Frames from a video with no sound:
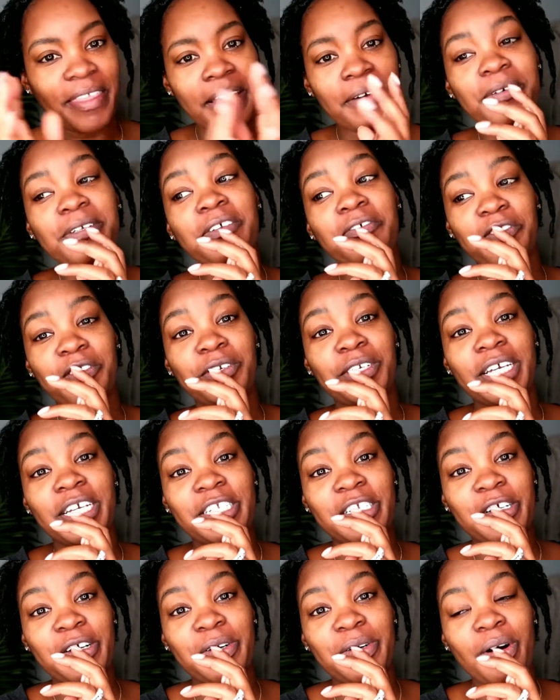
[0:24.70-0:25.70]
that was a few
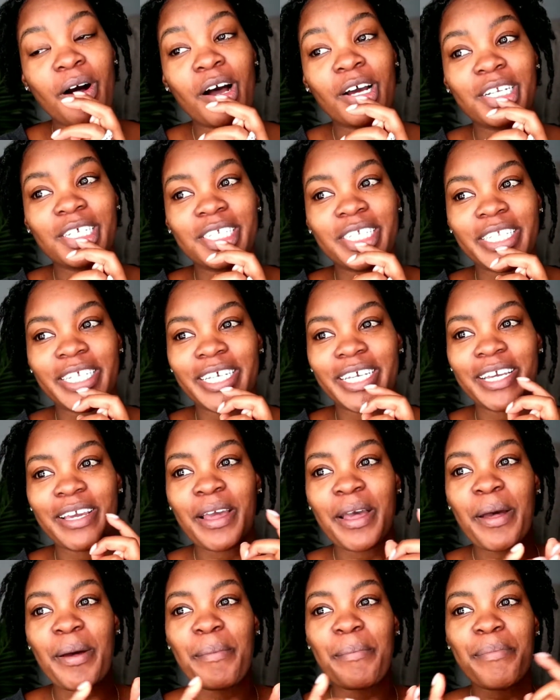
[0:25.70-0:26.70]
days ago, honestly,
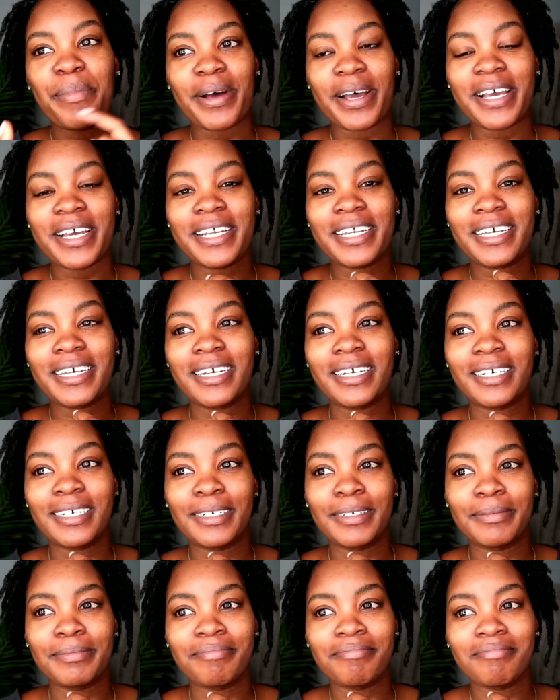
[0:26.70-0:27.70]
but
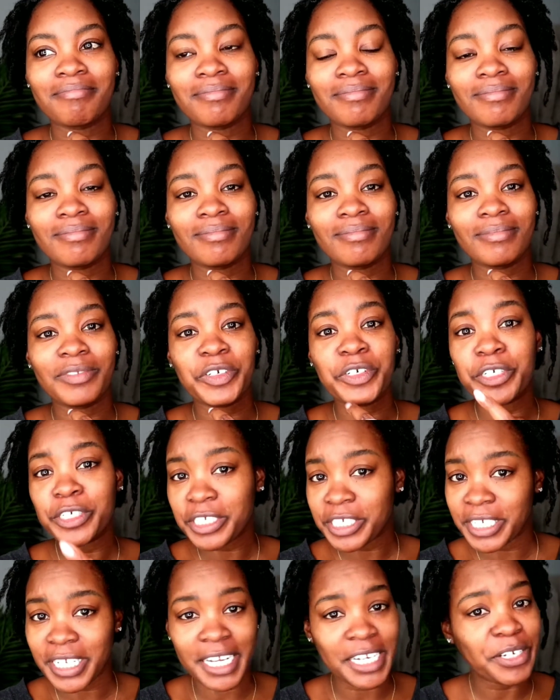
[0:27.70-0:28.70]
your girl
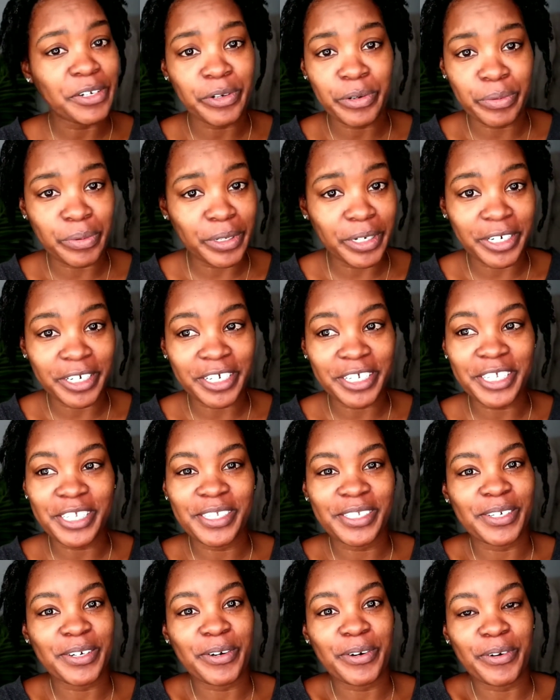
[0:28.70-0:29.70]
still had to go to work,
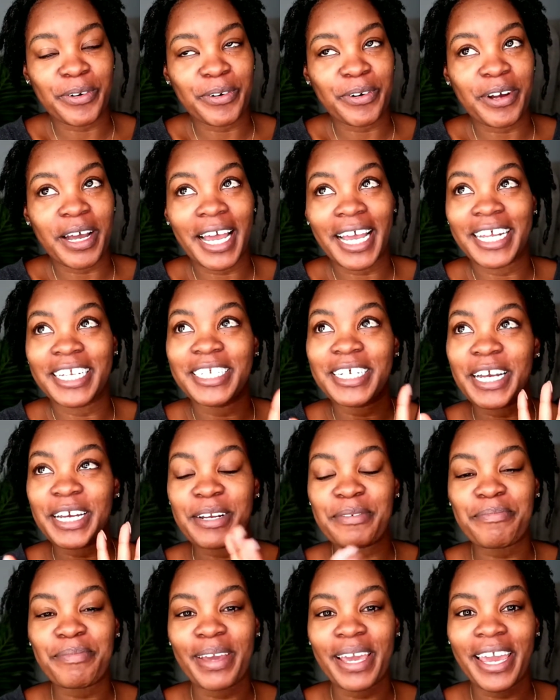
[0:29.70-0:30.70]
so I had tied
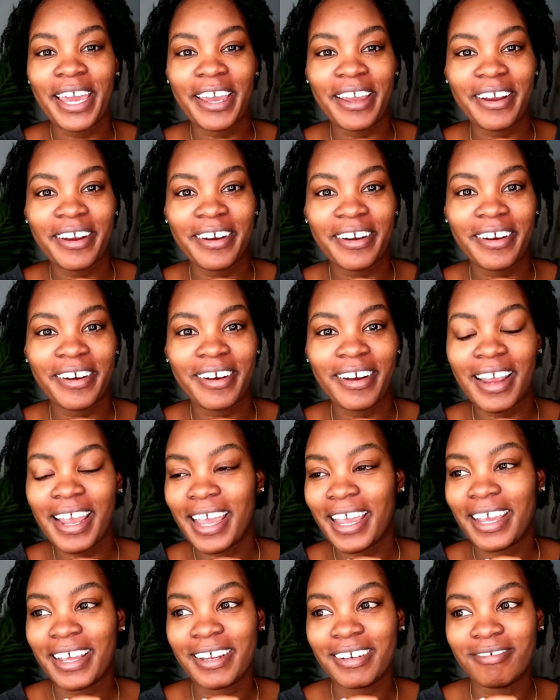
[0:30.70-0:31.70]
up my hair
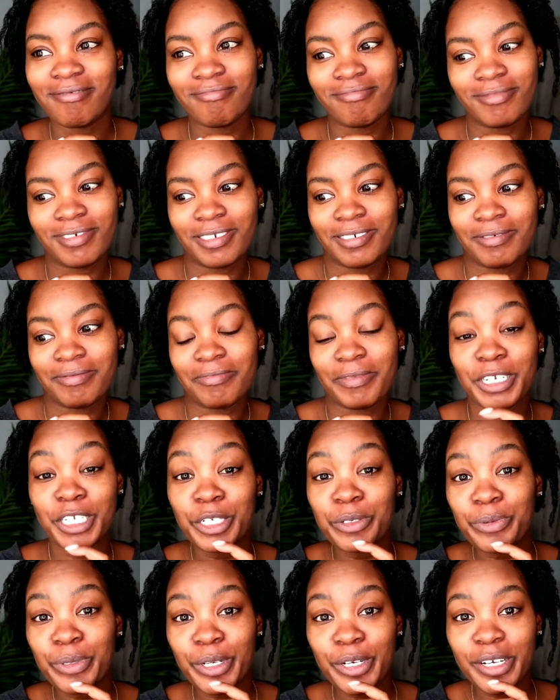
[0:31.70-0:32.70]
and went
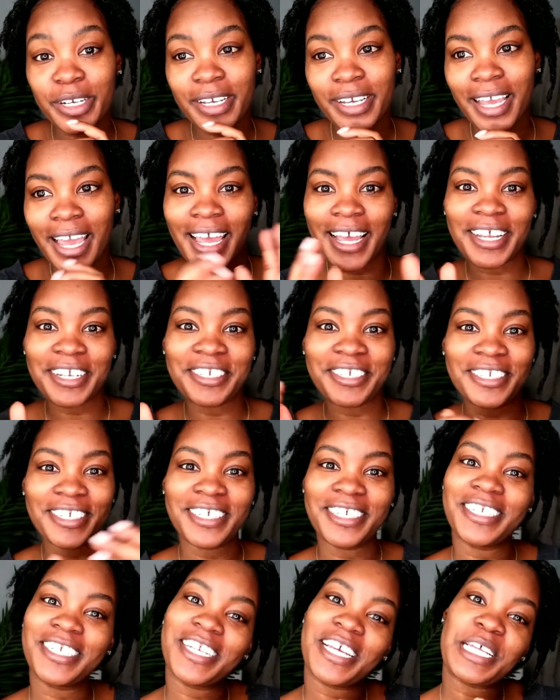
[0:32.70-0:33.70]
to work, and
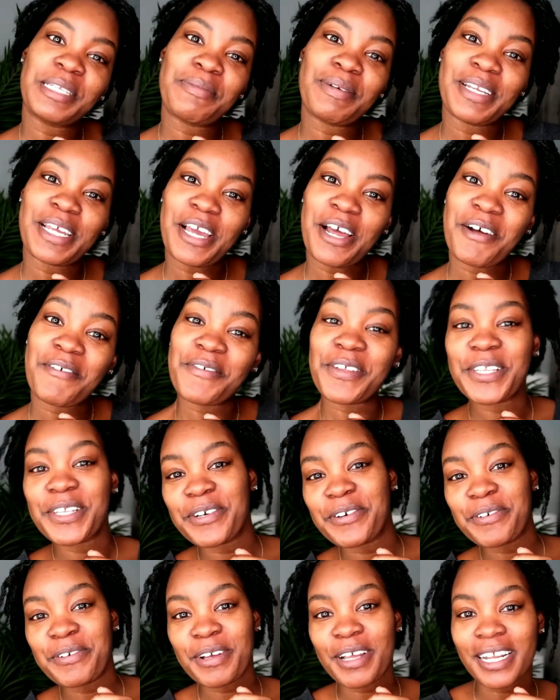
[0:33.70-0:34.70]
today's my day off,
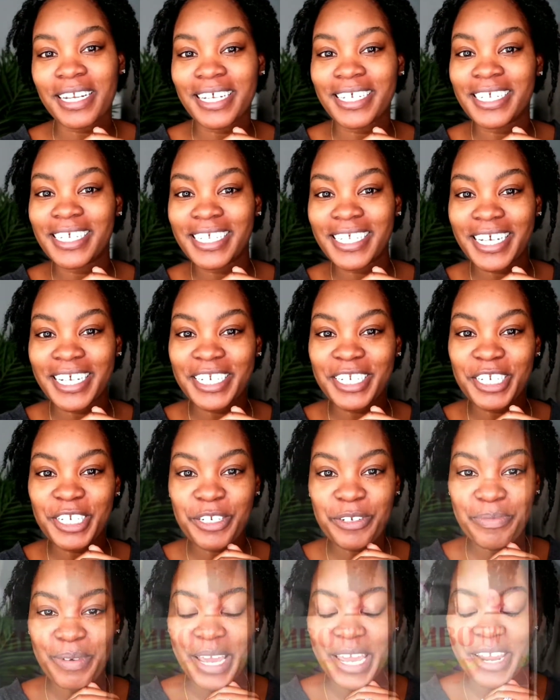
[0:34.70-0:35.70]
so I decided to do my